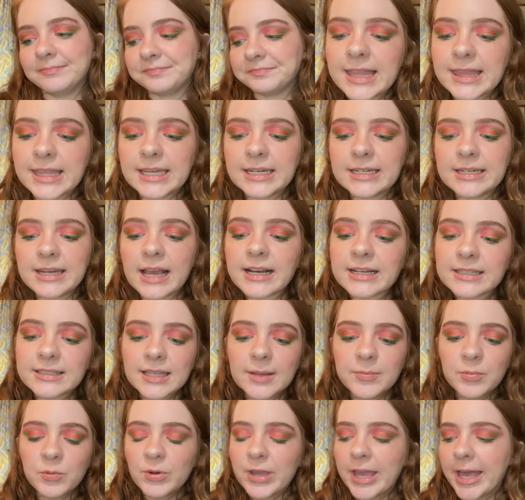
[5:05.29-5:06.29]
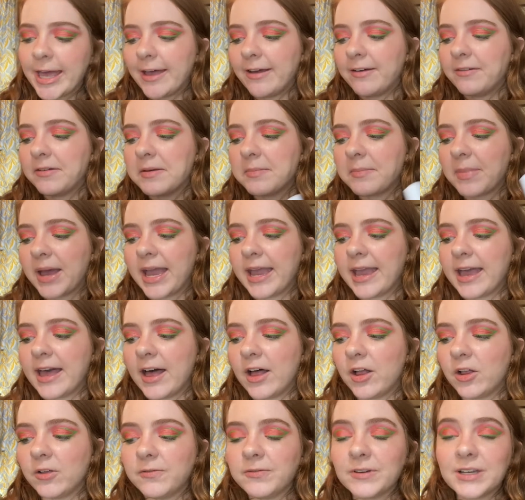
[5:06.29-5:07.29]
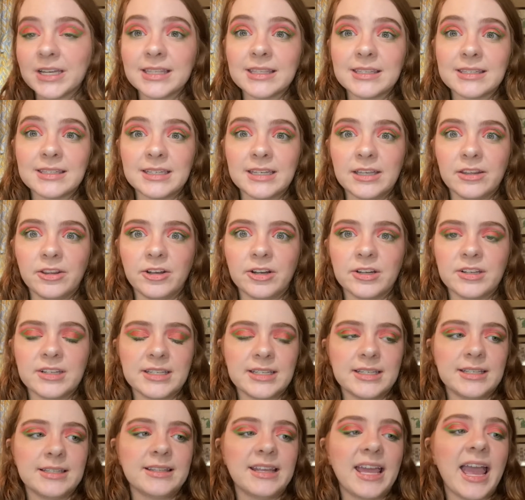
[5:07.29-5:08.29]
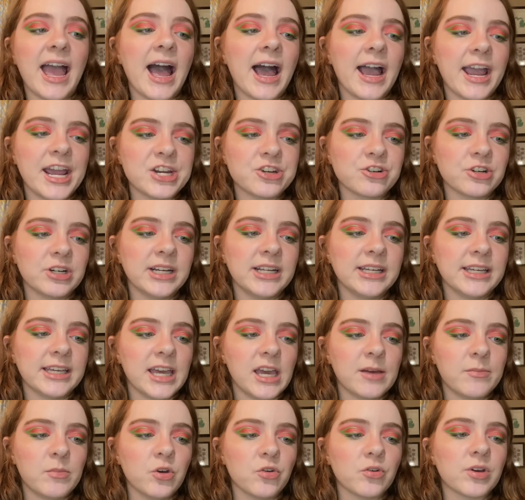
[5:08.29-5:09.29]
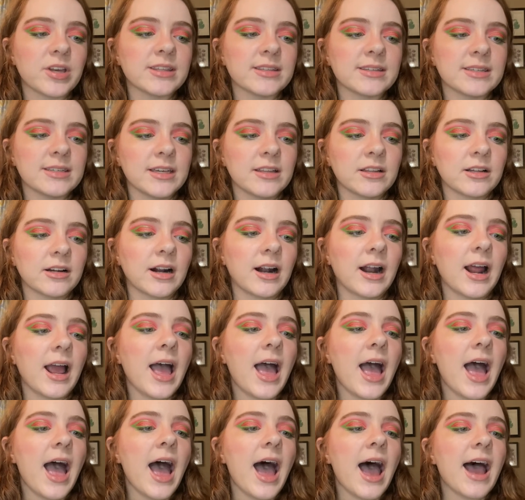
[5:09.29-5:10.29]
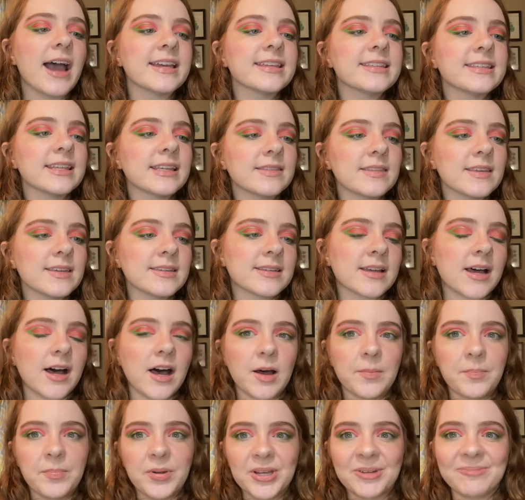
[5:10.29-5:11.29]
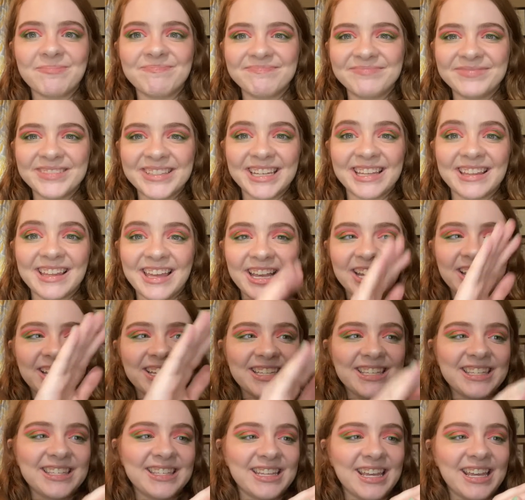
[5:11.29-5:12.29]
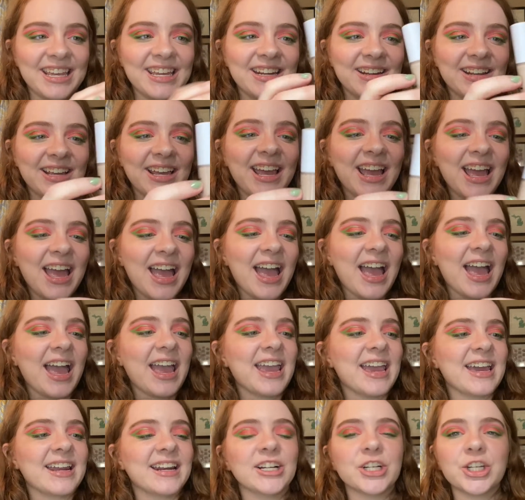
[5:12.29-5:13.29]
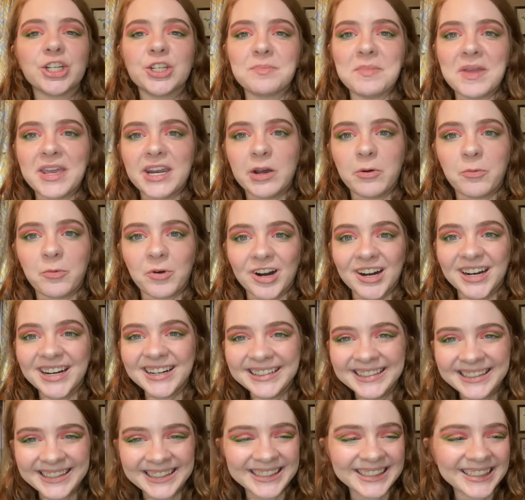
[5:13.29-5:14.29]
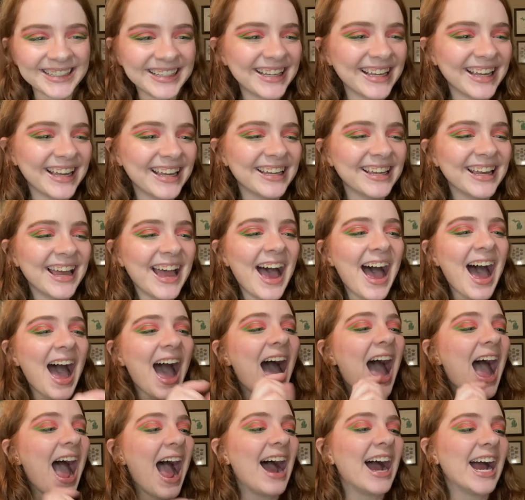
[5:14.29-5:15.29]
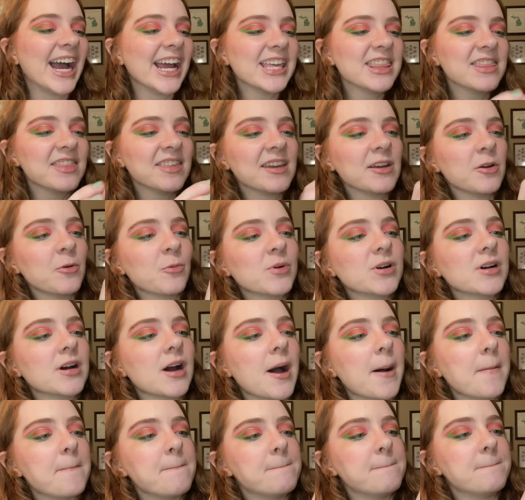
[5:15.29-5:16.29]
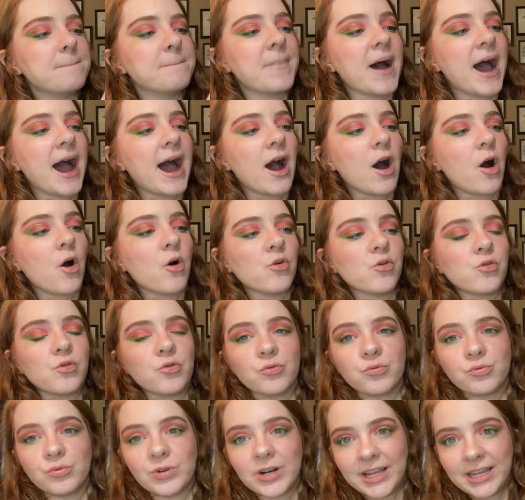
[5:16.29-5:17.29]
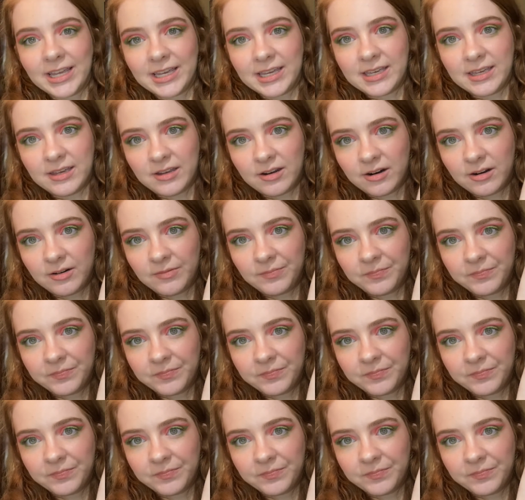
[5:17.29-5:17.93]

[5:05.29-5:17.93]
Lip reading: And then next up we have my e.l.f. concealer. This is the Hydrating Camo Concealer. I set this up to like sit and it just made it worse. I think we're about right here.